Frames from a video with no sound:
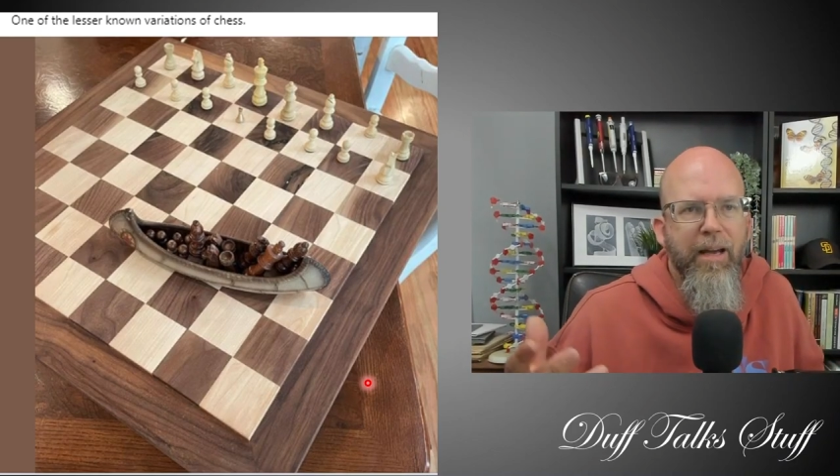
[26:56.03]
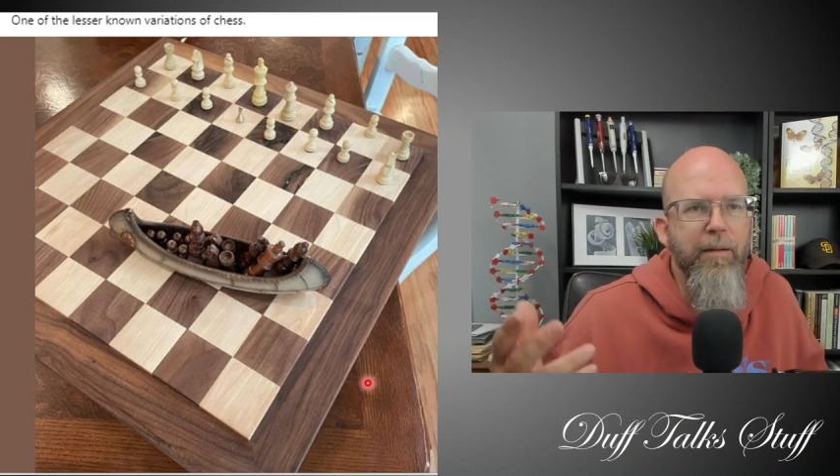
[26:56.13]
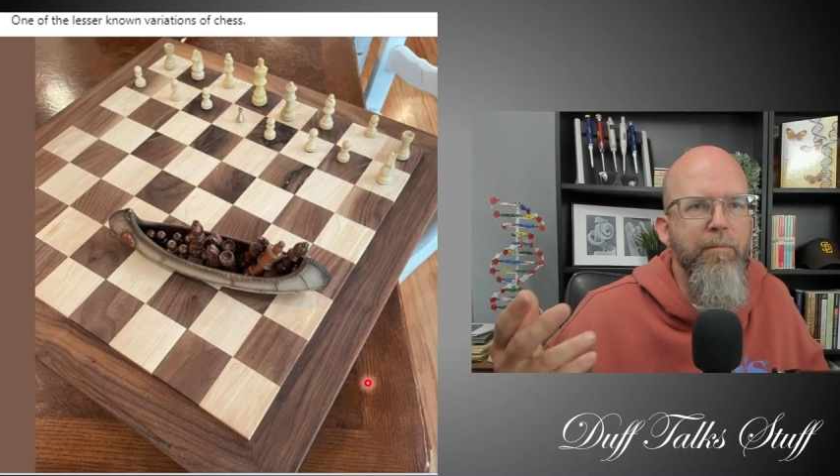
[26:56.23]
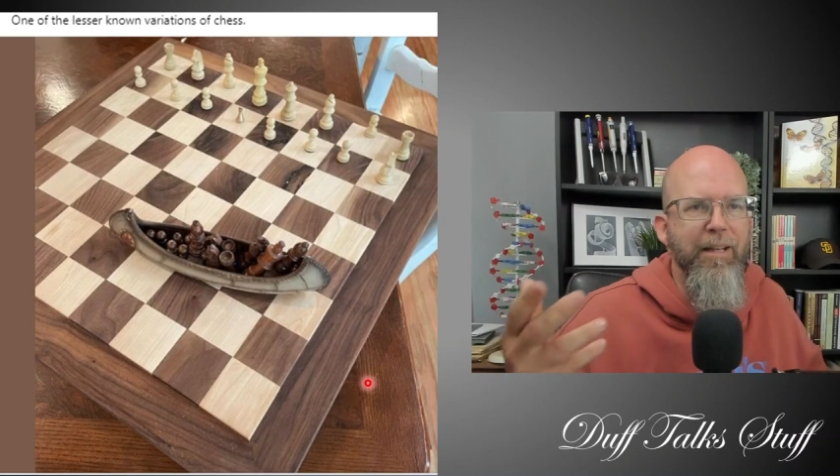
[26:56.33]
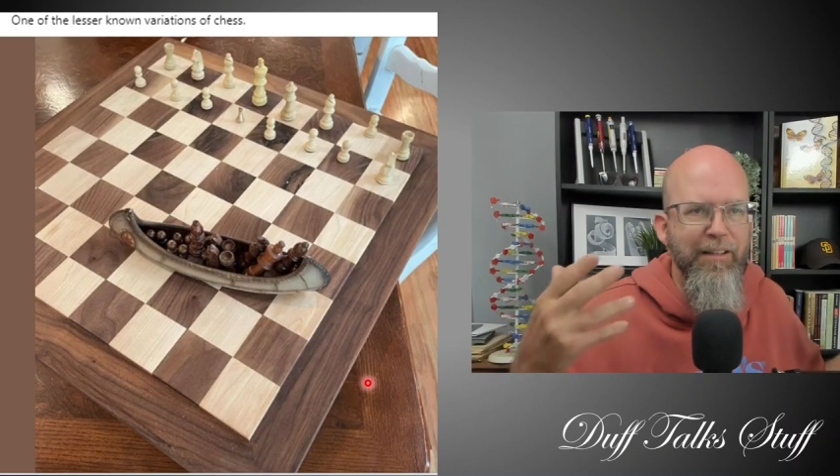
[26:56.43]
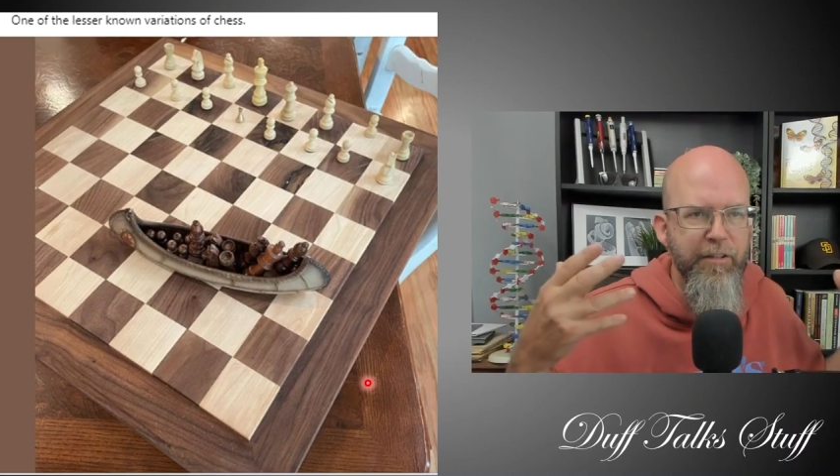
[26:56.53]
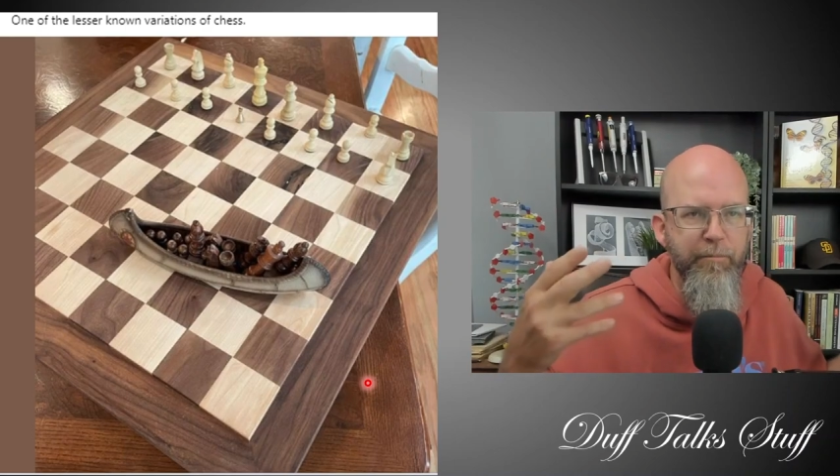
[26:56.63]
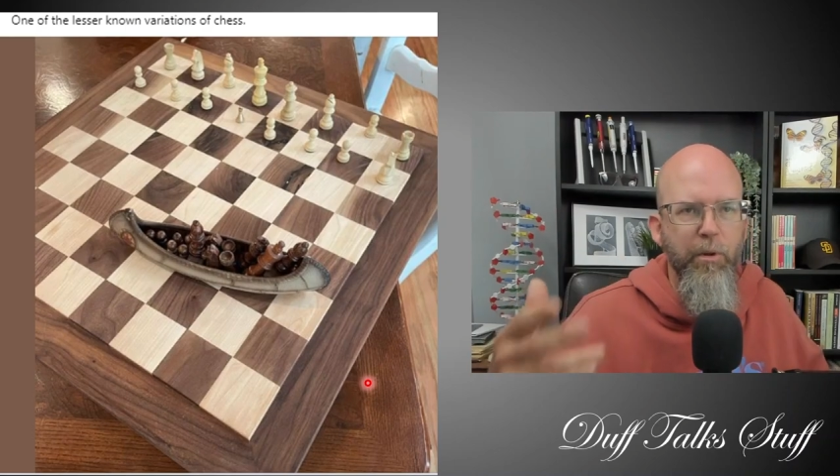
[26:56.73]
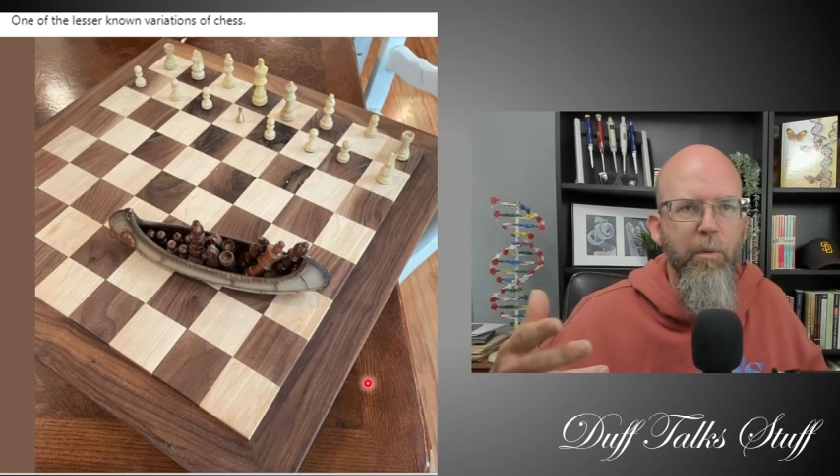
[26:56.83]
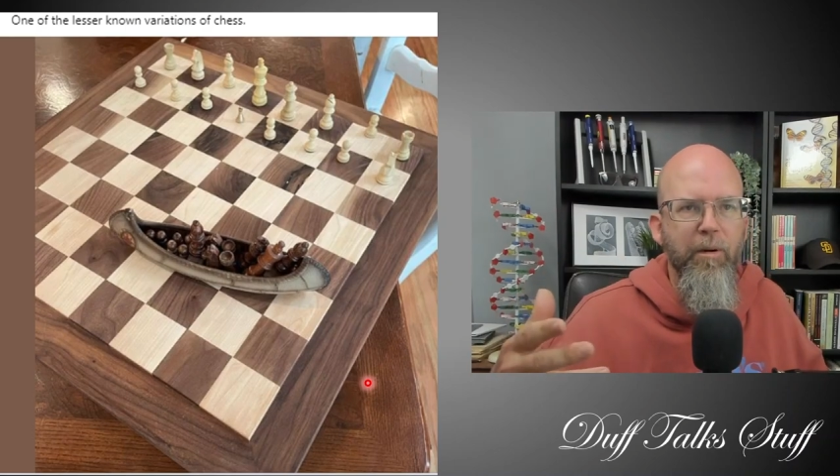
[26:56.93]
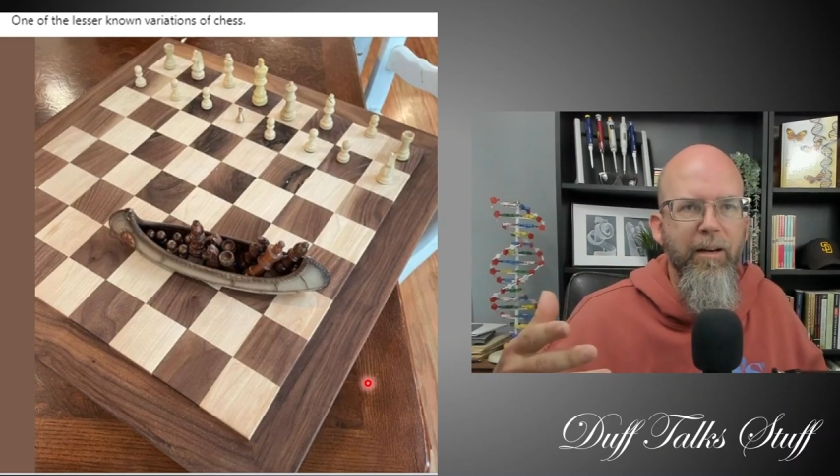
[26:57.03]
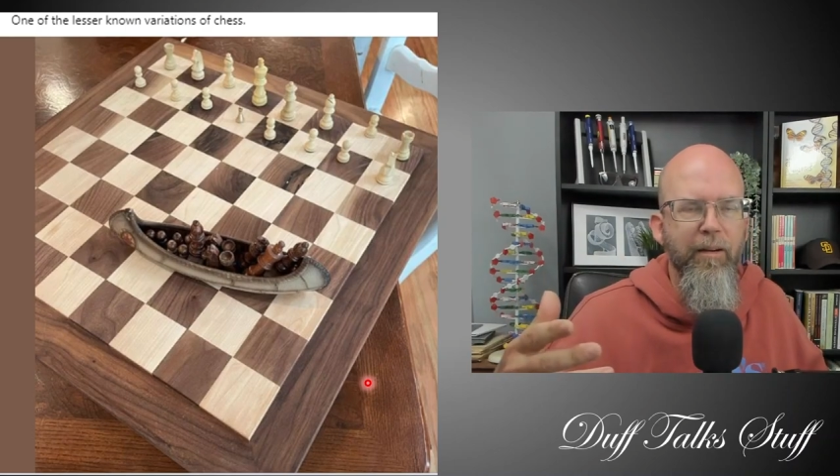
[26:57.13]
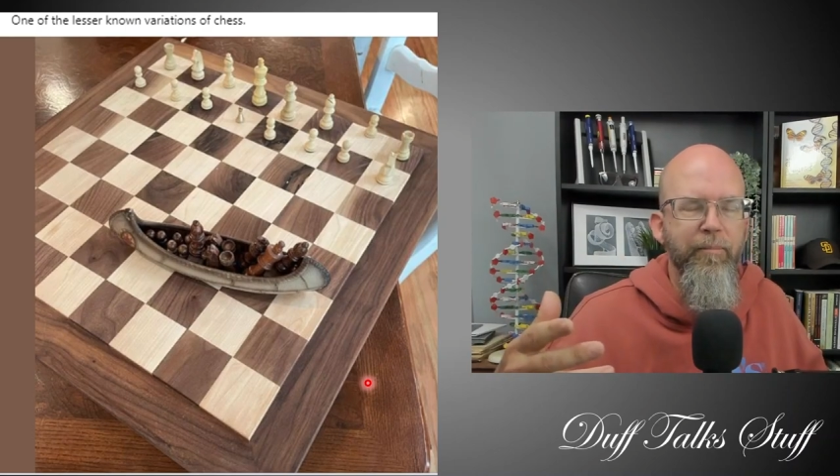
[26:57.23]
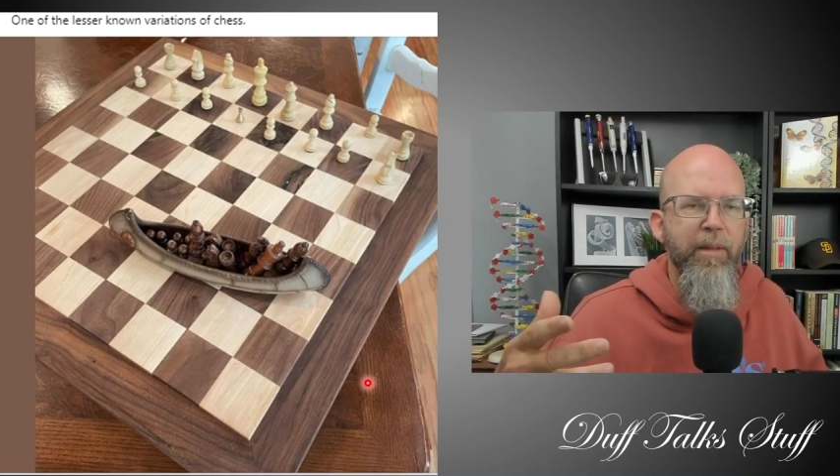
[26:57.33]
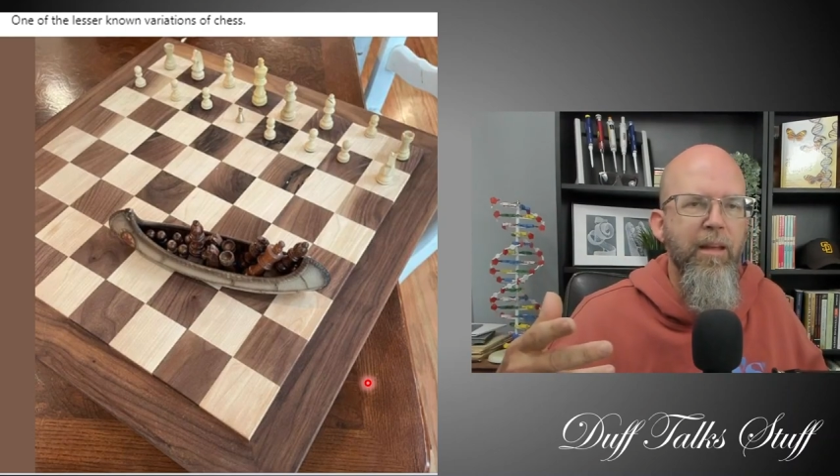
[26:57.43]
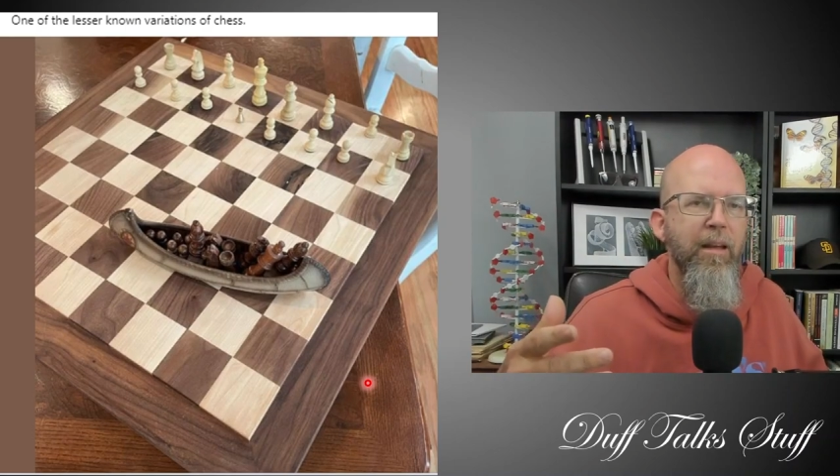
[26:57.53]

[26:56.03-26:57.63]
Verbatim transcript: I'm exploring